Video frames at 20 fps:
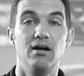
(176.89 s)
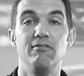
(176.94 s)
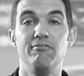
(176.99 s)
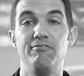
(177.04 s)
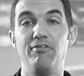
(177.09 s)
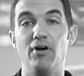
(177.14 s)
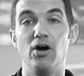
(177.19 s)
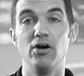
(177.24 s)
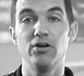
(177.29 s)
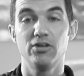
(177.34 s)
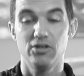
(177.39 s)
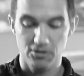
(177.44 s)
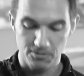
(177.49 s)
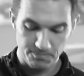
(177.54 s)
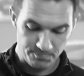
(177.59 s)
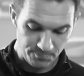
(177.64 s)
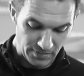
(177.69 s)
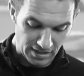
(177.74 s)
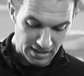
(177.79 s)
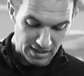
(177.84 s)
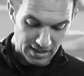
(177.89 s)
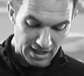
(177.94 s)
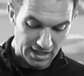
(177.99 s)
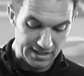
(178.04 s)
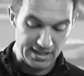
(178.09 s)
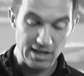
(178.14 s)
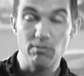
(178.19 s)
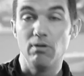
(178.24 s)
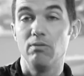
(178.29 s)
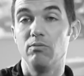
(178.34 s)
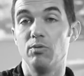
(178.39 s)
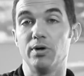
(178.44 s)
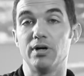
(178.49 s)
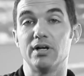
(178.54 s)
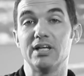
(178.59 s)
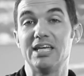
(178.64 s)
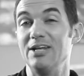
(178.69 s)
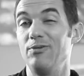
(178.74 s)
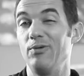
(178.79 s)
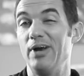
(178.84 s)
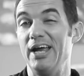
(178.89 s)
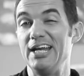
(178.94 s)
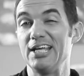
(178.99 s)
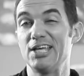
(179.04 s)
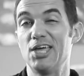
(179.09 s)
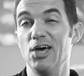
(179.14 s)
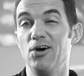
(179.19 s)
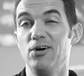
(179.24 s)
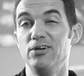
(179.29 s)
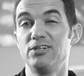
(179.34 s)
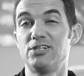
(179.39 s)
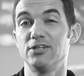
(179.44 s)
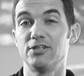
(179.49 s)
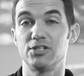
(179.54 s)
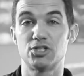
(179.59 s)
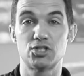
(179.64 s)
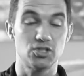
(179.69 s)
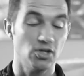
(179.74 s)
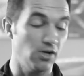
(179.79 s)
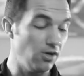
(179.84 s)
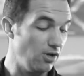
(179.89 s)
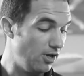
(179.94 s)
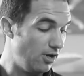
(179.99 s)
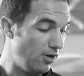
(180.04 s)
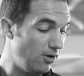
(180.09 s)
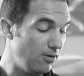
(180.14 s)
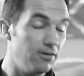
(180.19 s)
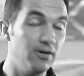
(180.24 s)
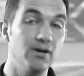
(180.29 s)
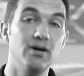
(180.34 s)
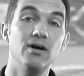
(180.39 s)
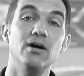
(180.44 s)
volume, and then when we're getting ready to go to the solo,